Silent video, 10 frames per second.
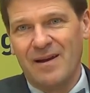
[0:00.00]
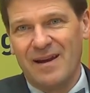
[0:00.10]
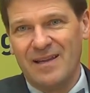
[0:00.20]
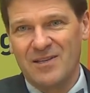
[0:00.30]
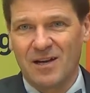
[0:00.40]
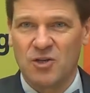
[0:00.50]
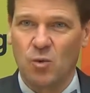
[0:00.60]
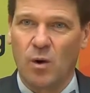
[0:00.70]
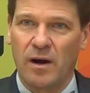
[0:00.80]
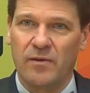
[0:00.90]
in such a
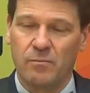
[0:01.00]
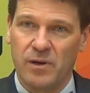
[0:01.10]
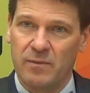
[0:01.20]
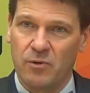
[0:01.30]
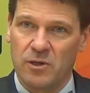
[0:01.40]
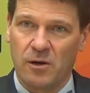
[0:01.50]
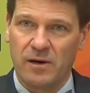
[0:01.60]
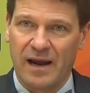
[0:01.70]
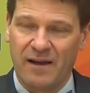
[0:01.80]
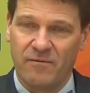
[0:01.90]
way that people don't
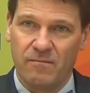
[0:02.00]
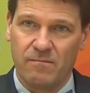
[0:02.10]
have